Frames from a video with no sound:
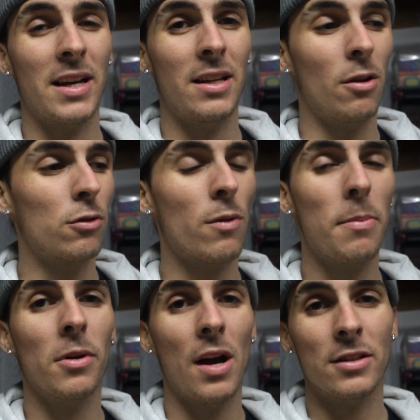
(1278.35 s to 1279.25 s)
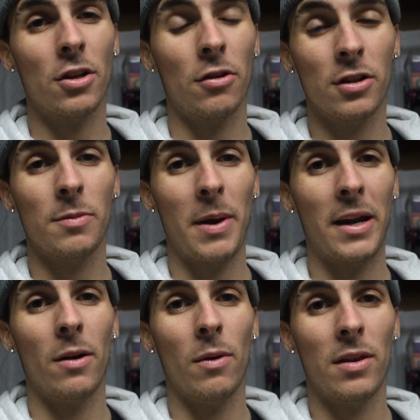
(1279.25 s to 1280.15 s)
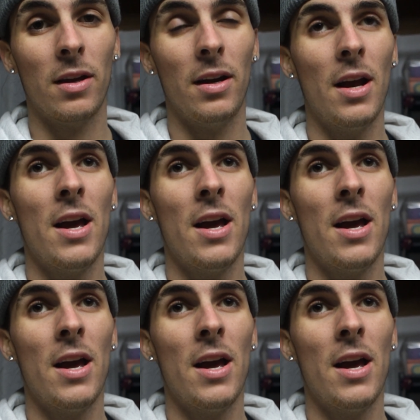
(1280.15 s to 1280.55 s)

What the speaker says: and those rubber lines are expanding with it.